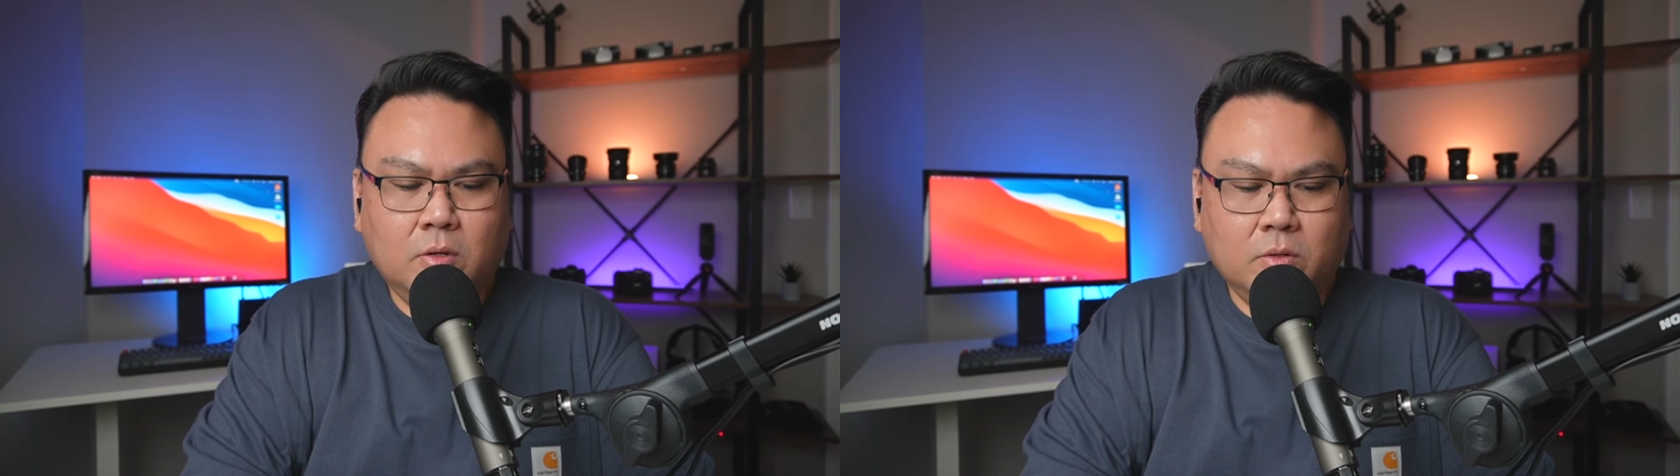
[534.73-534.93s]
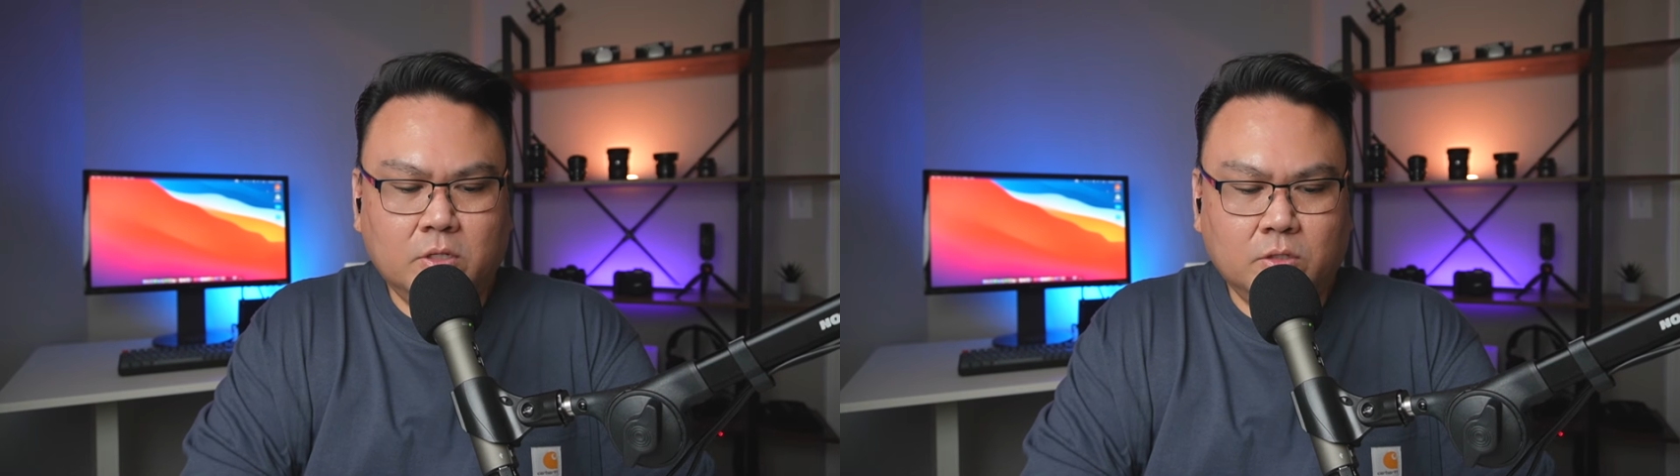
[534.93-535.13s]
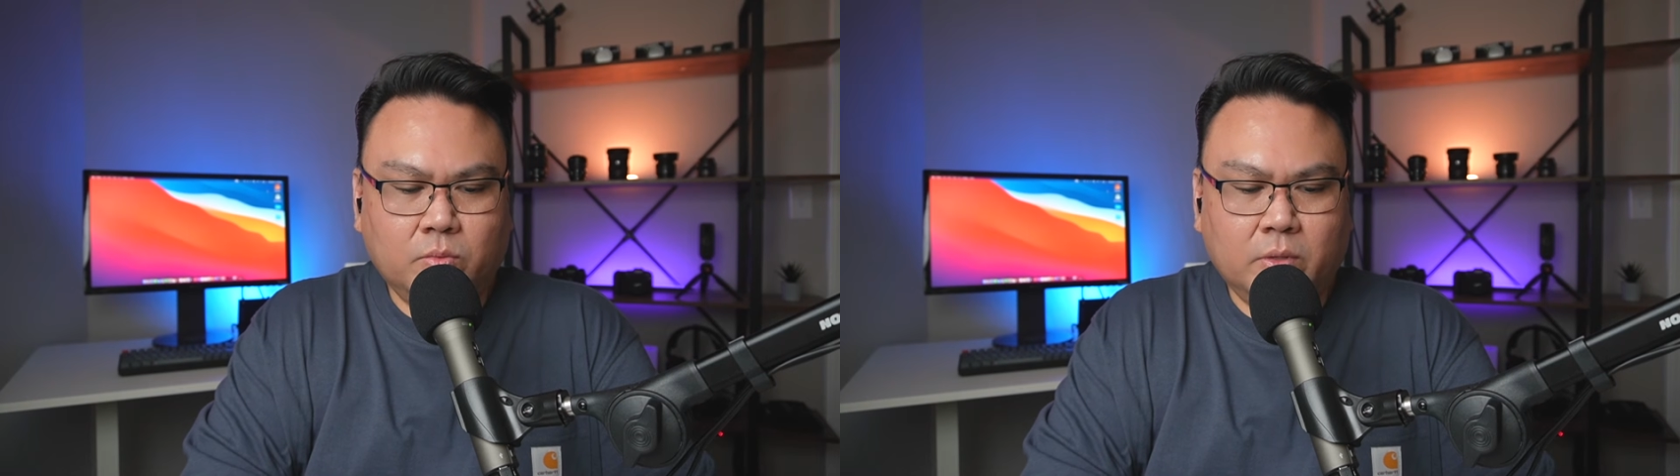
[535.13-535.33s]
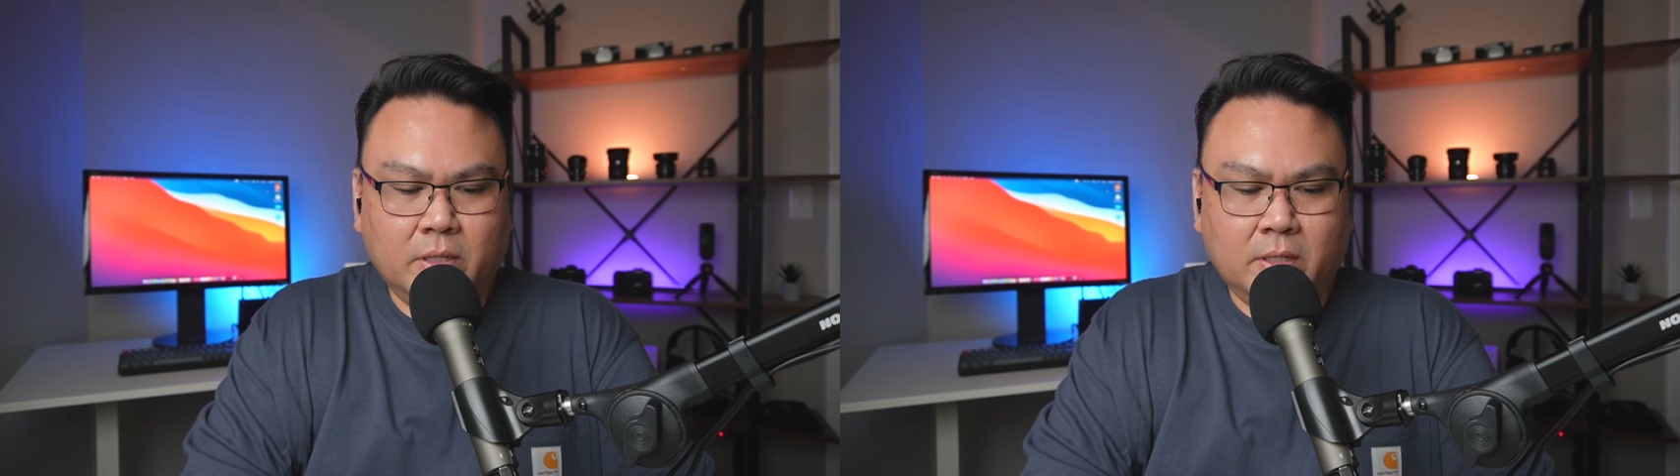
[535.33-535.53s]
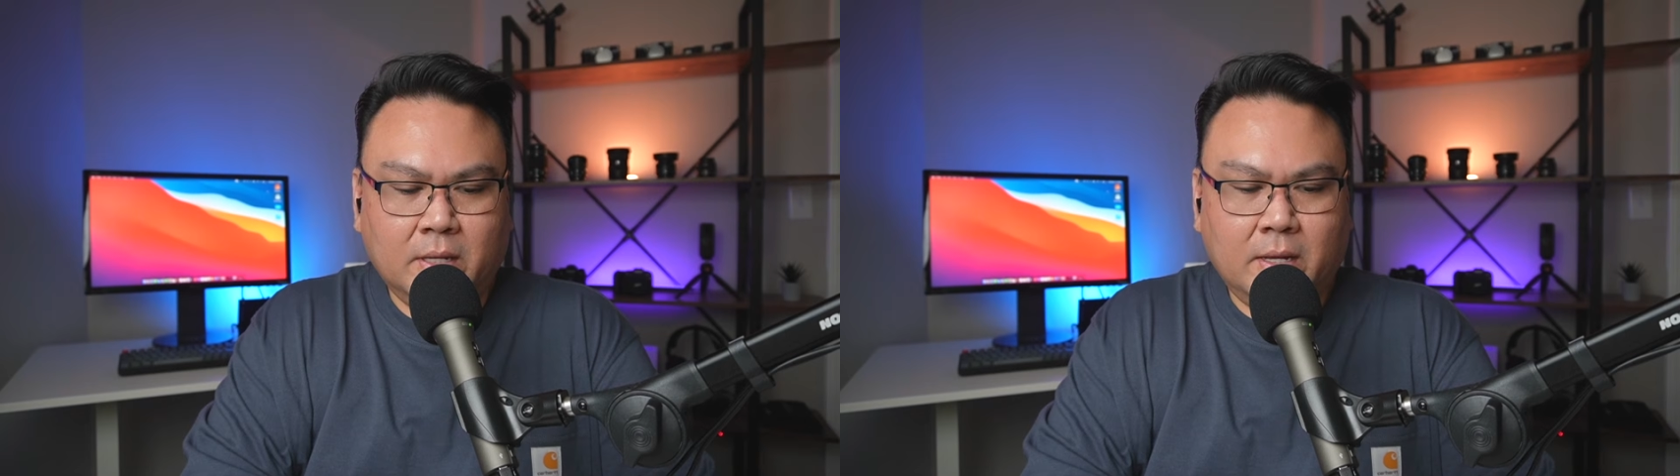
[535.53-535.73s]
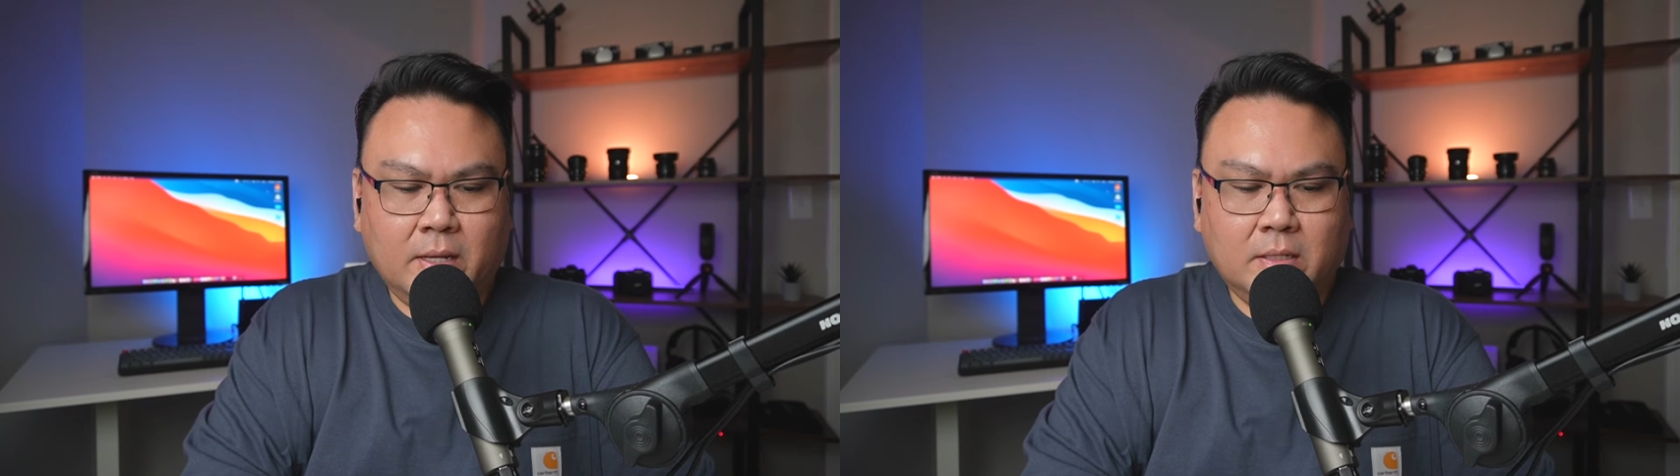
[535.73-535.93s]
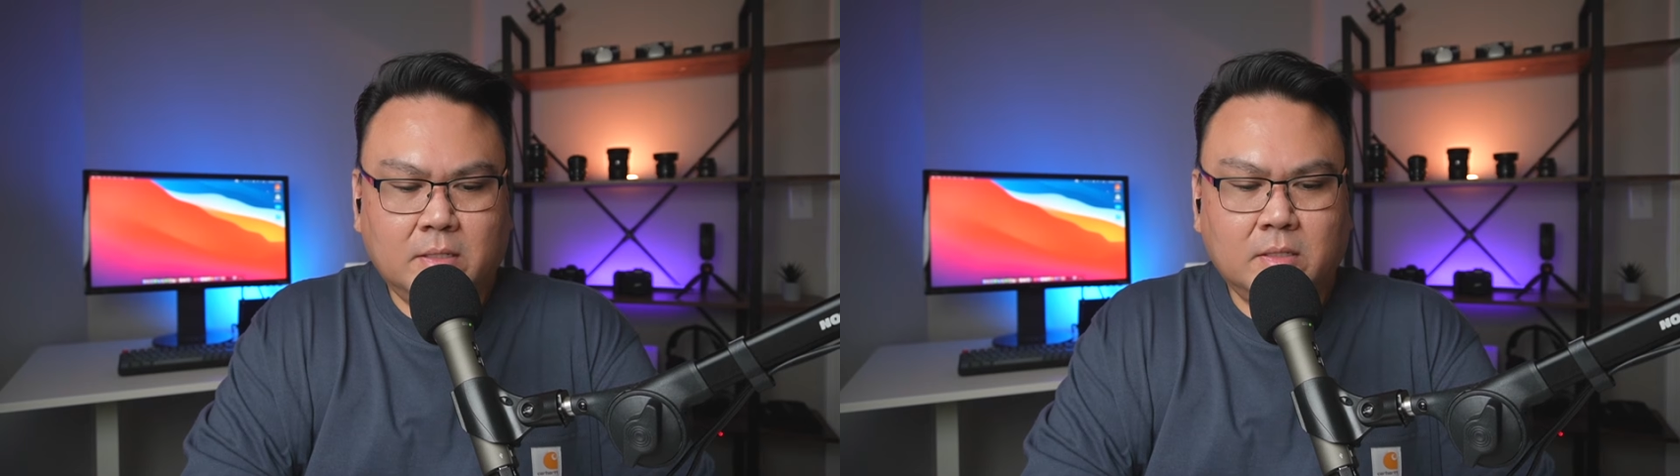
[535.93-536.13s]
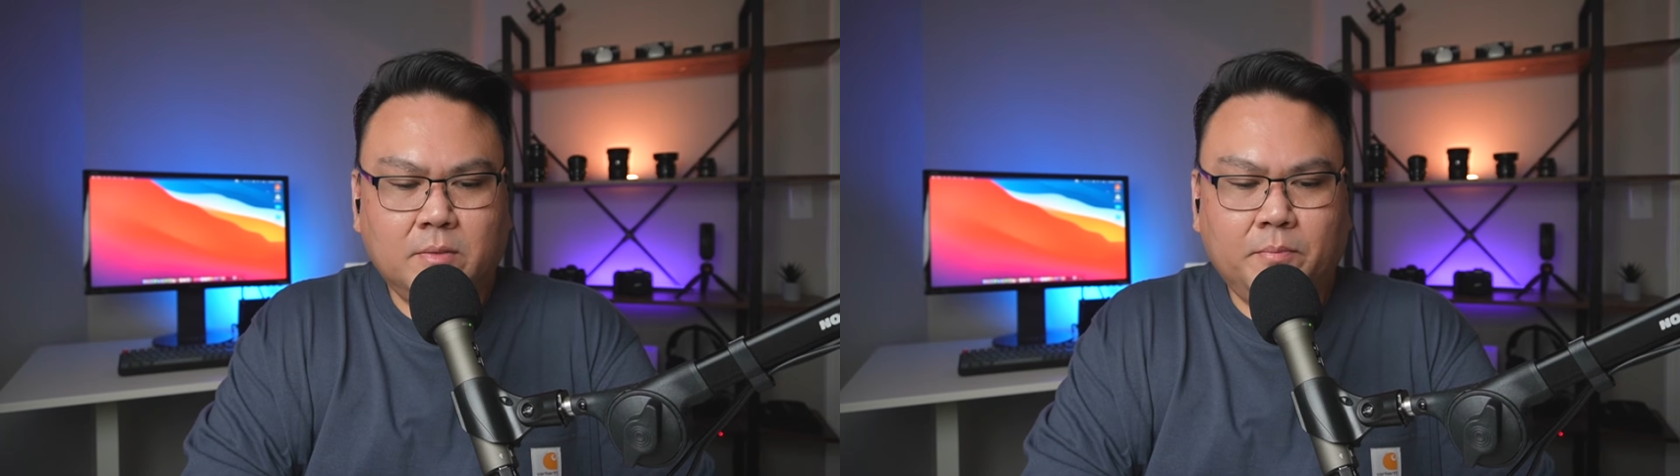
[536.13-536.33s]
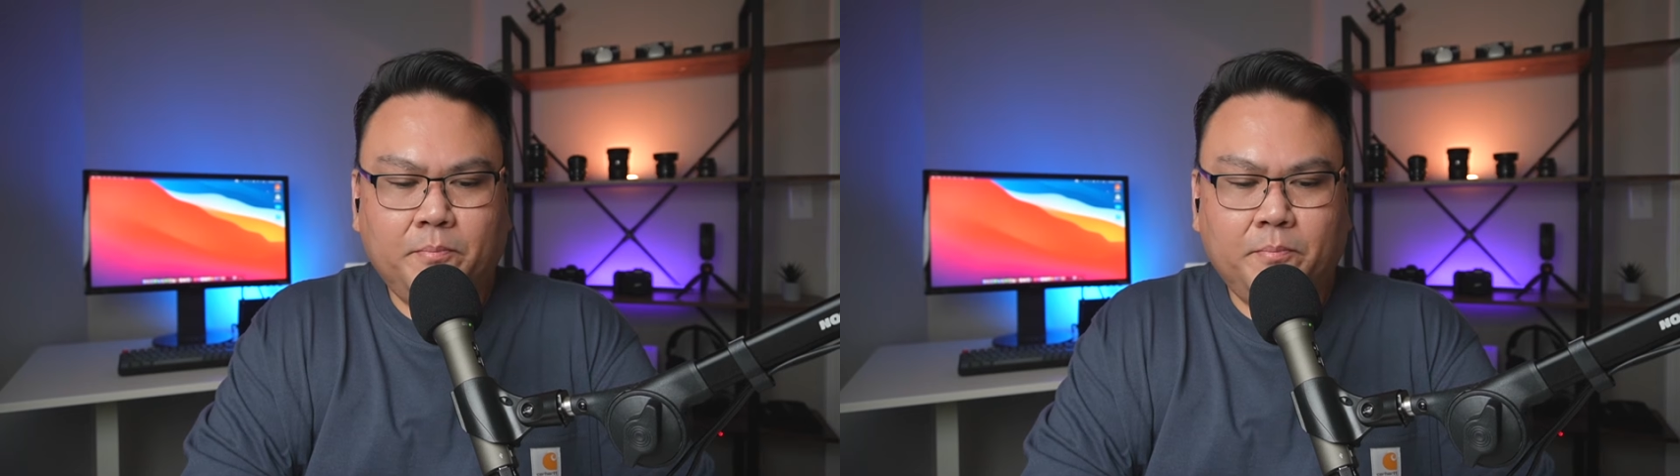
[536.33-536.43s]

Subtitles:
which is really nice.